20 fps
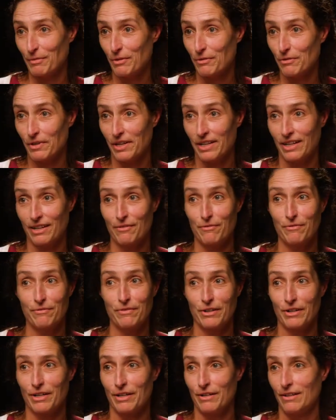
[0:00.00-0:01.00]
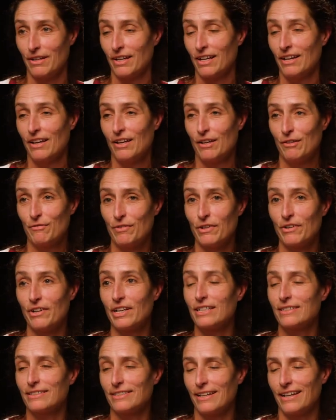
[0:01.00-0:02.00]
creating a very, very
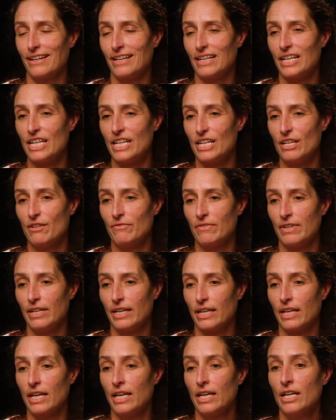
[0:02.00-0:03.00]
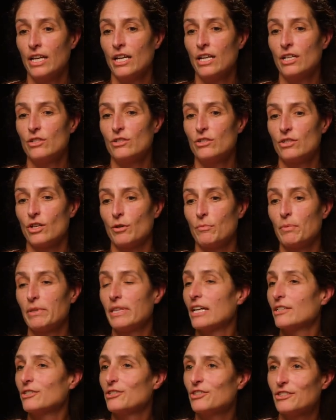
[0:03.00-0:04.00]
exciting evening. So, but
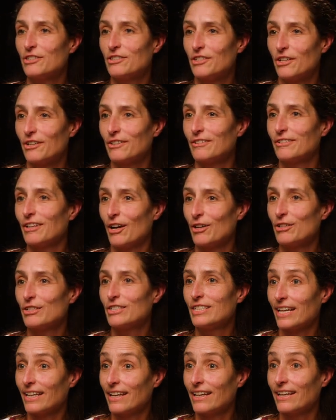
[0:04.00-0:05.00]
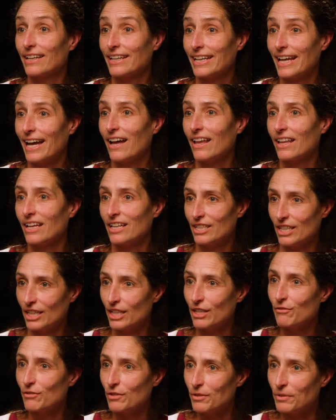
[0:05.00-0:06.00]
that's just our second gala to
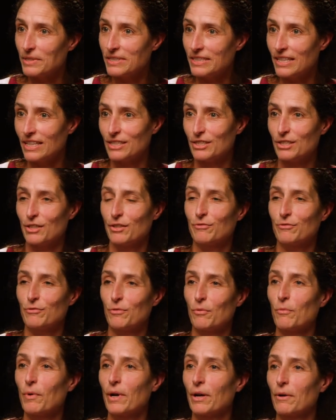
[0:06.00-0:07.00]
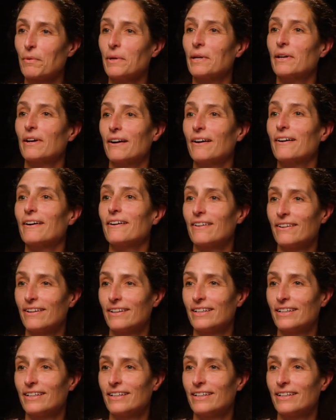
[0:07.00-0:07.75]
give you a sense of where we are.